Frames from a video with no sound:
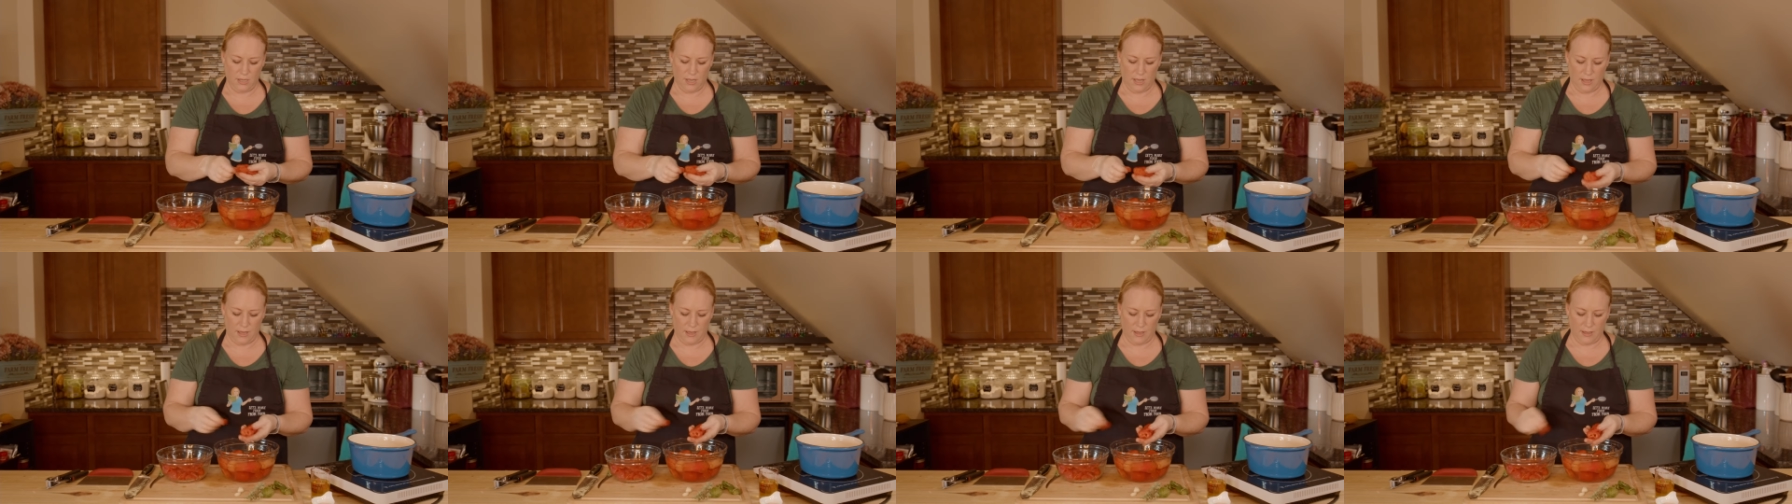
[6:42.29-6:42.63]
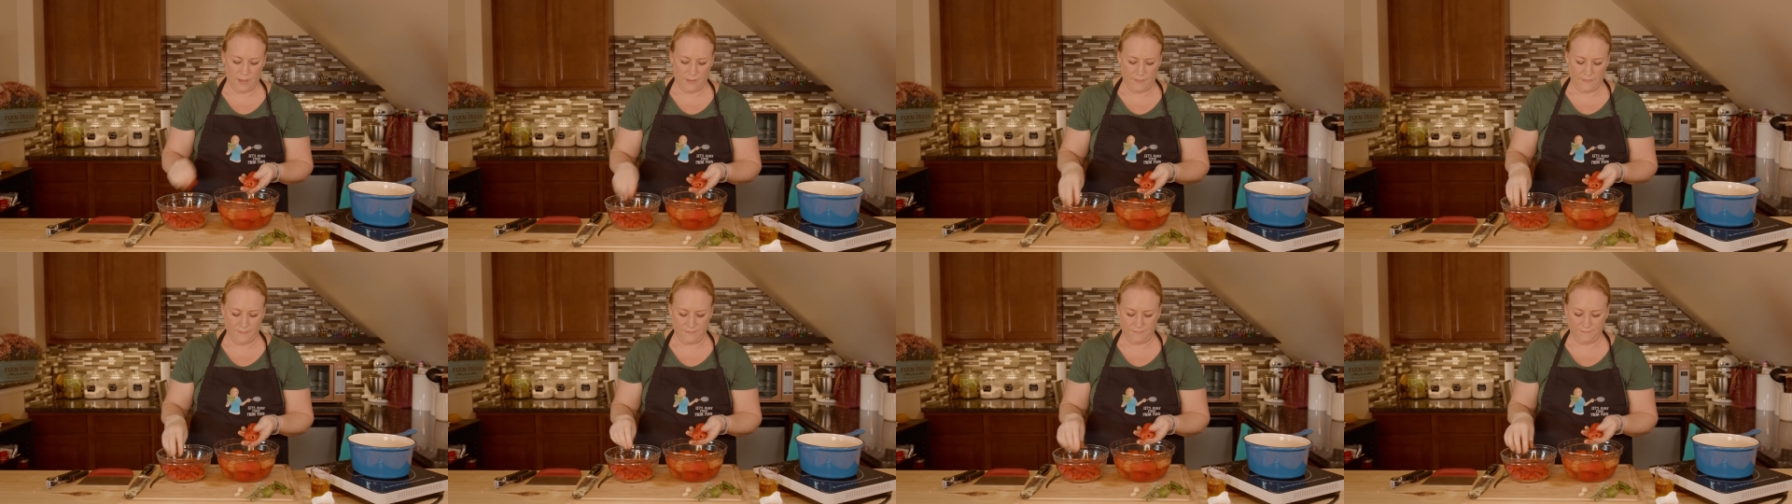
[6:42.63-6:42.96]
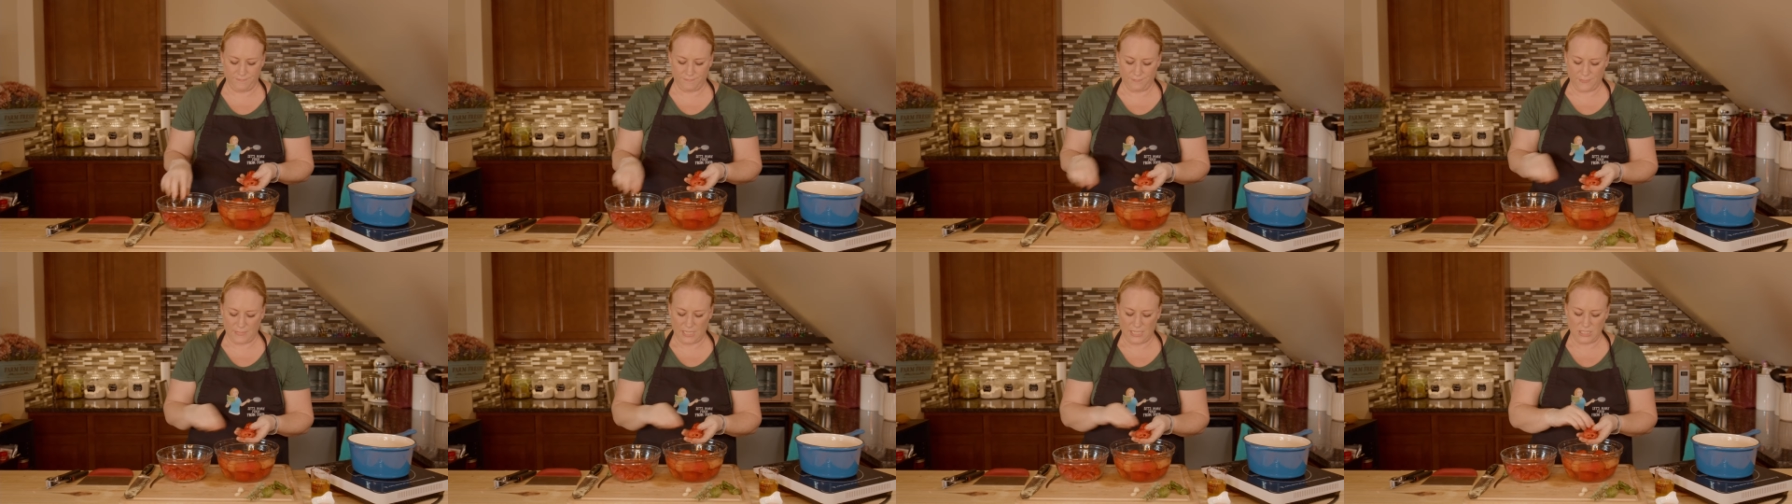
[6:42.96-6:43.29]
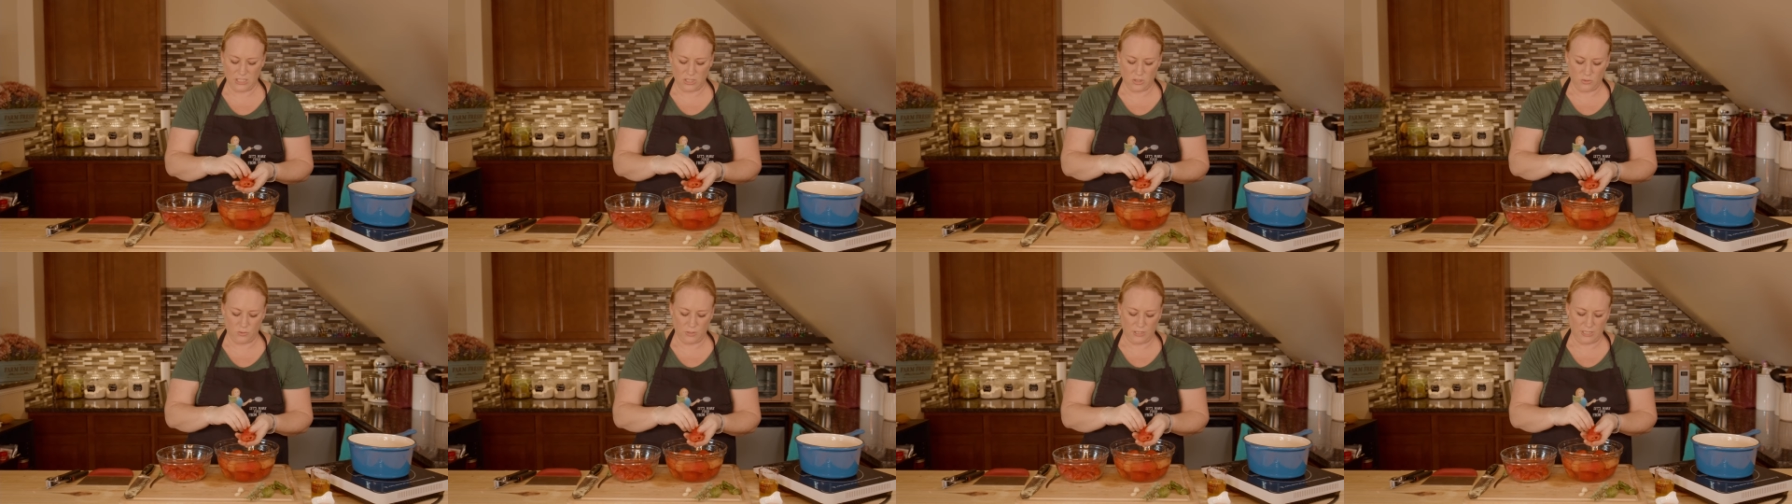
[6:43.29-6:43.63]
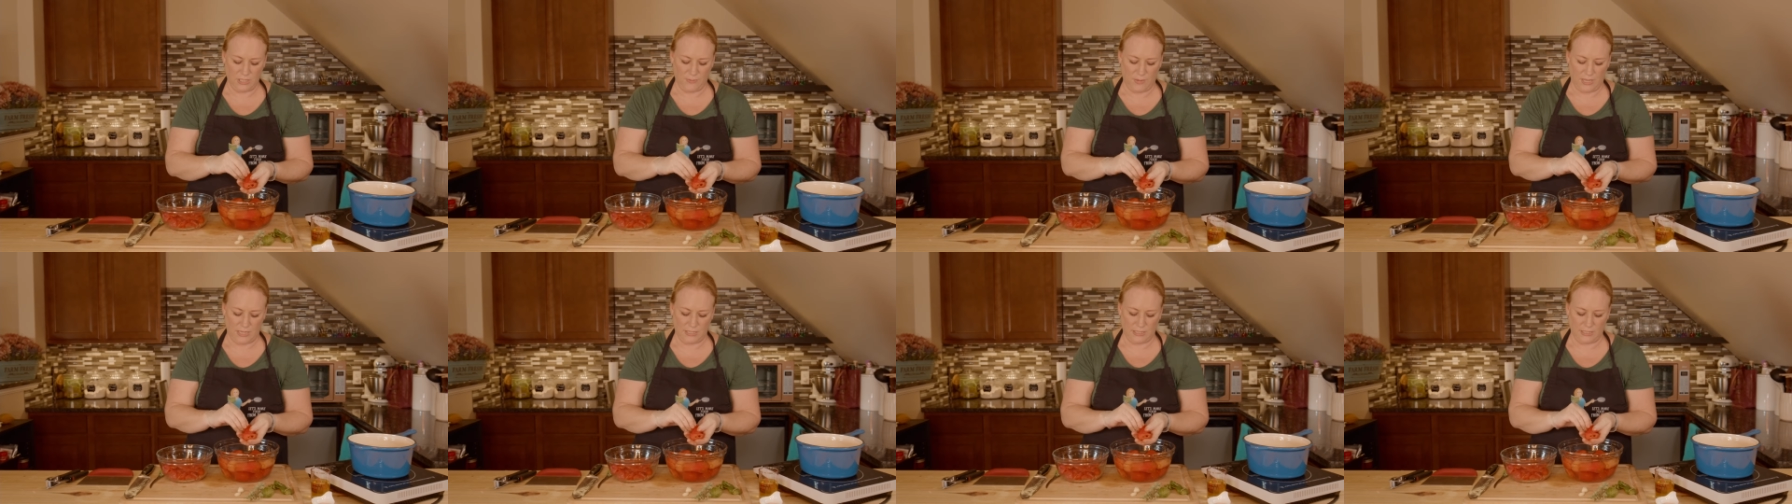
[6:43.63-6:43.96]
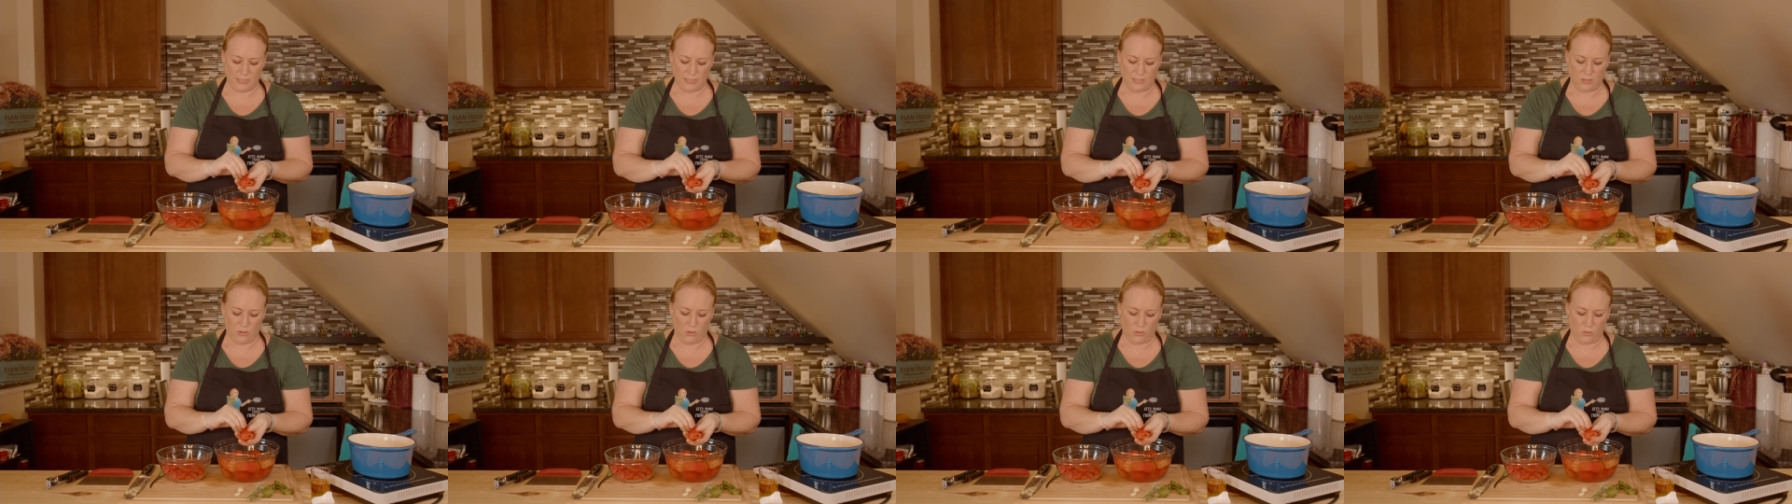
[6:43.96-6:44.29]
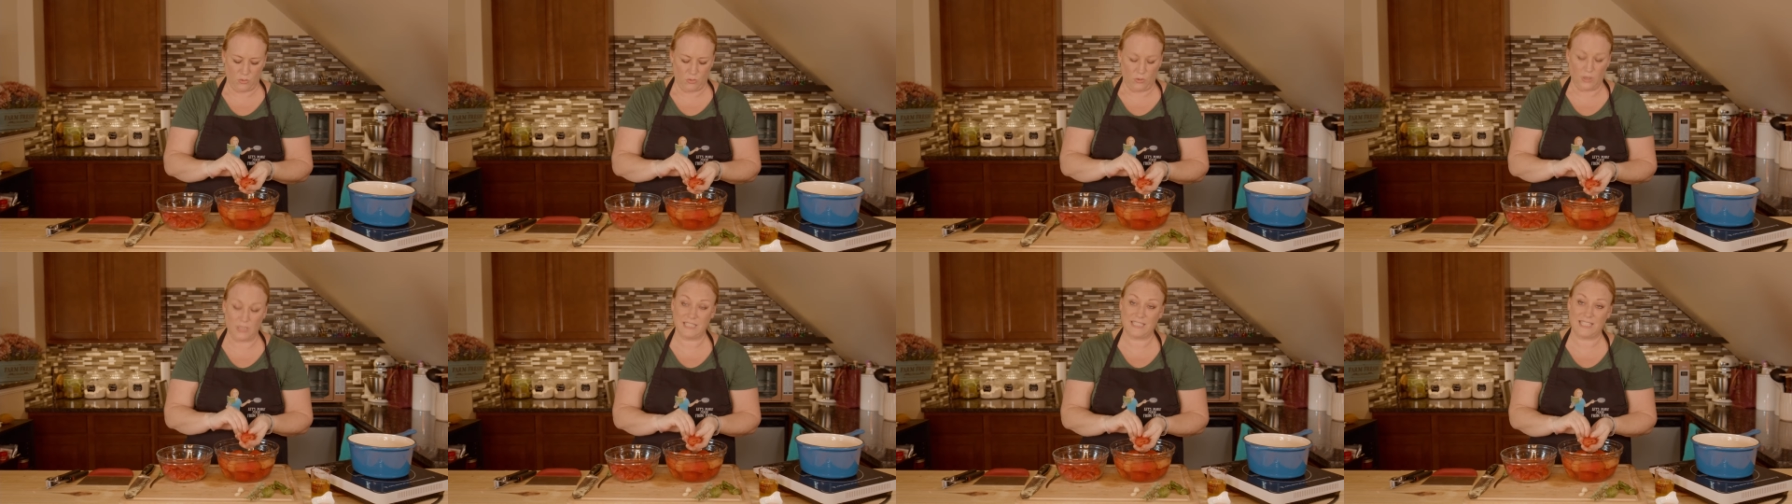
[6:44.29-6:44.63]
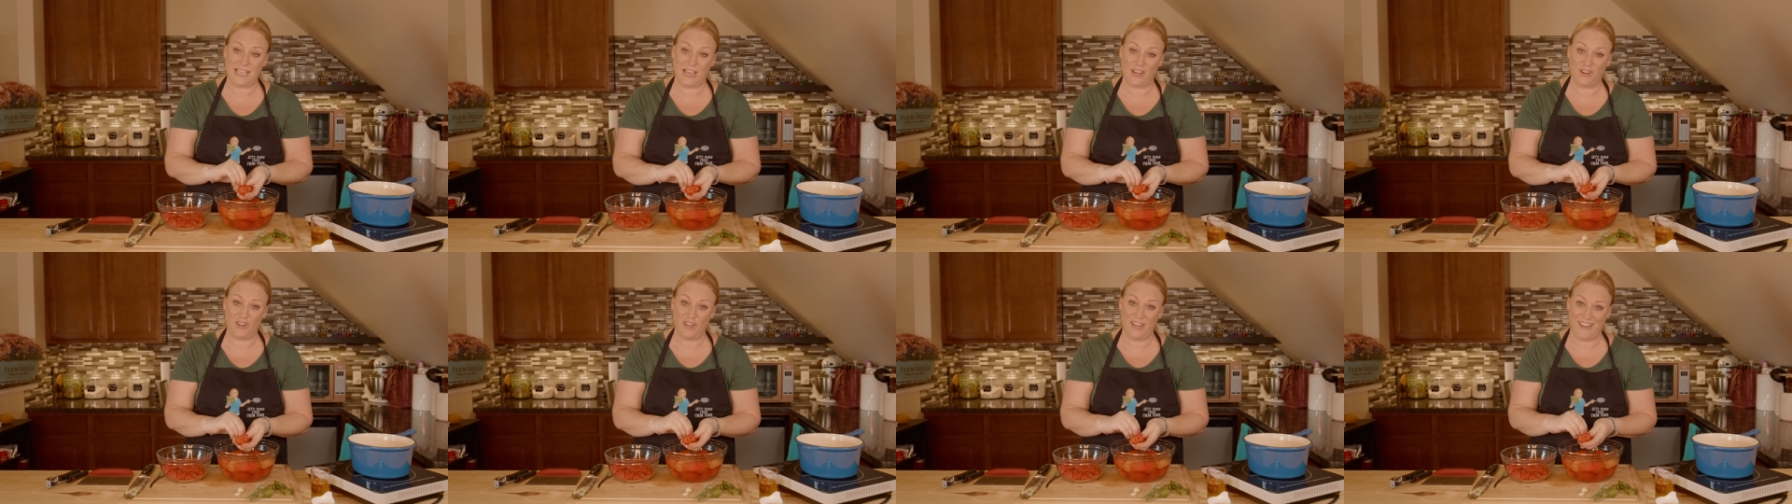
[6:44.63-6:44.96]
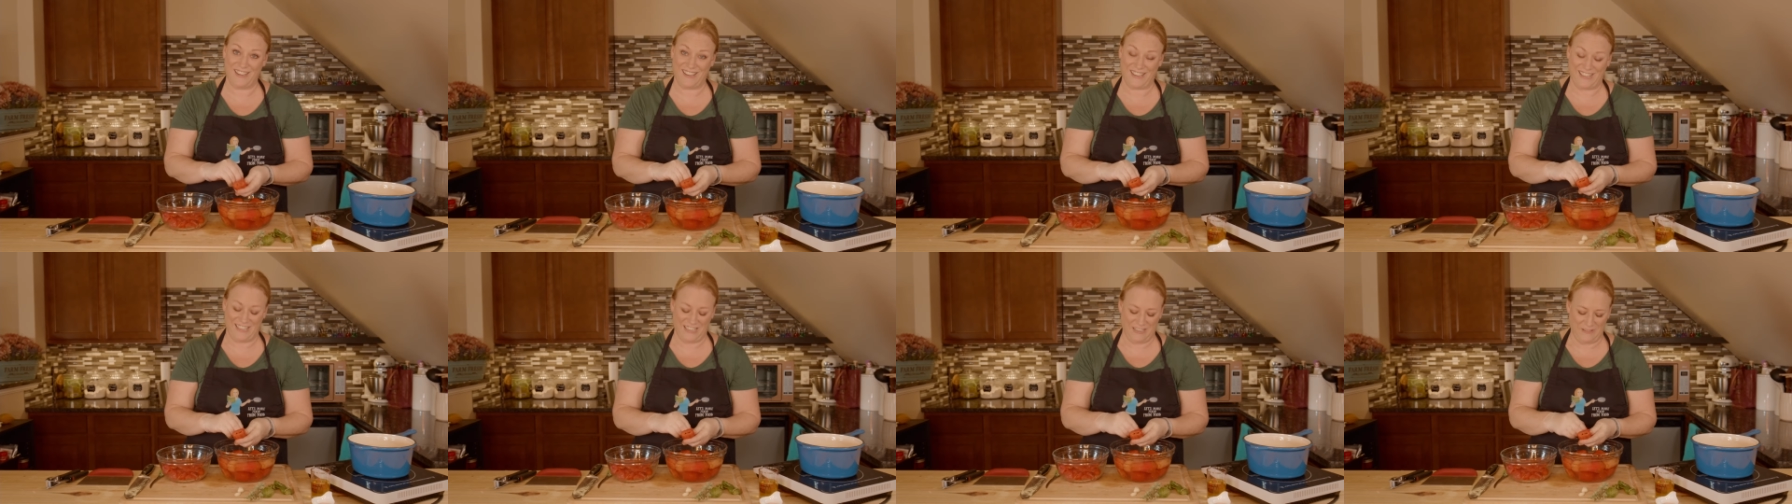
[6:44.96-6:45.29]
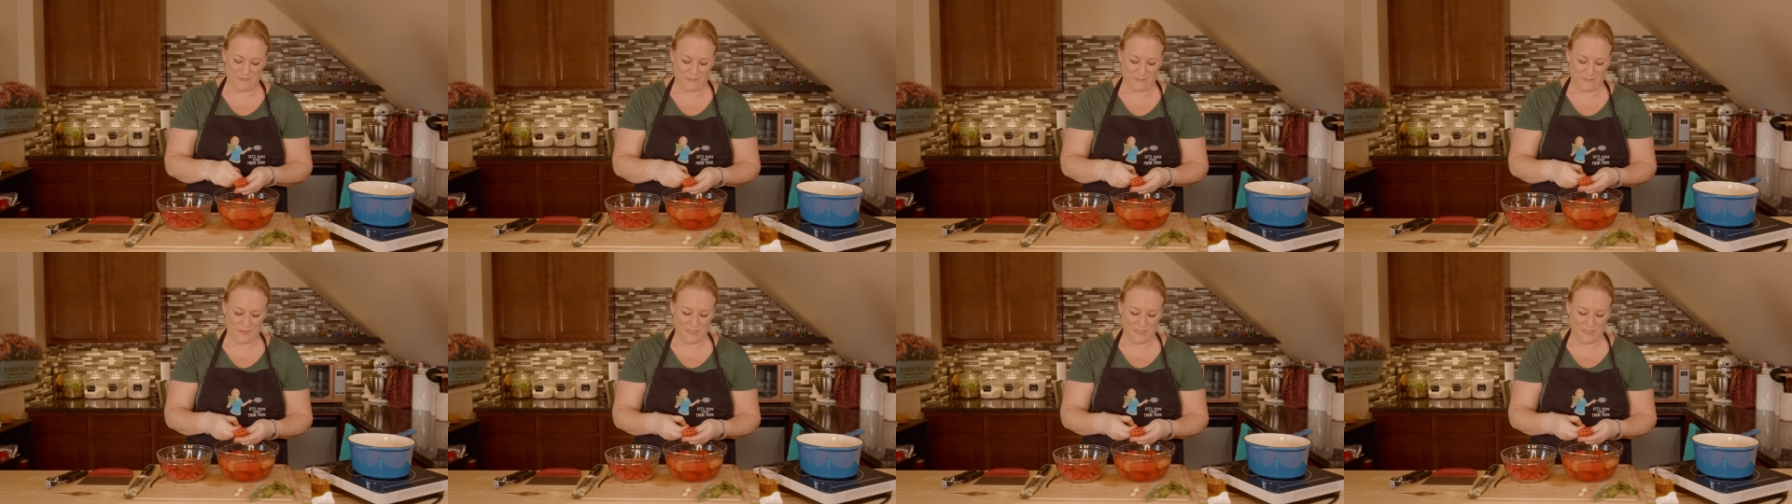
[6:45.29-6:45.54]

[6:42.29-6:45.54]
Um, it just really depends. And so Saturday night,